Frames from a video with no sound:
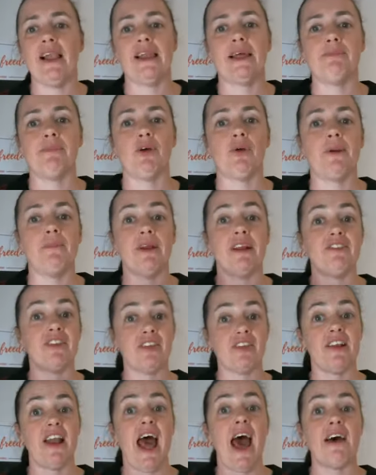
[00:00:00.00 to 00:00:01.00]
link building when it
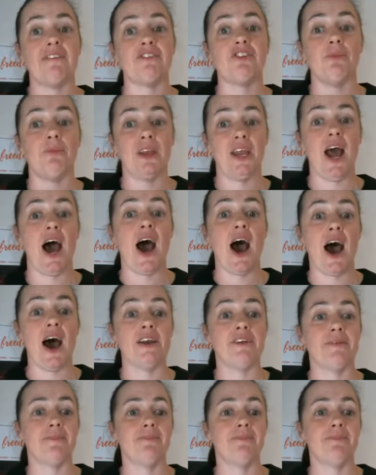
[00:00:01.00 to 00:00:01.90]
doesn't have to be hard.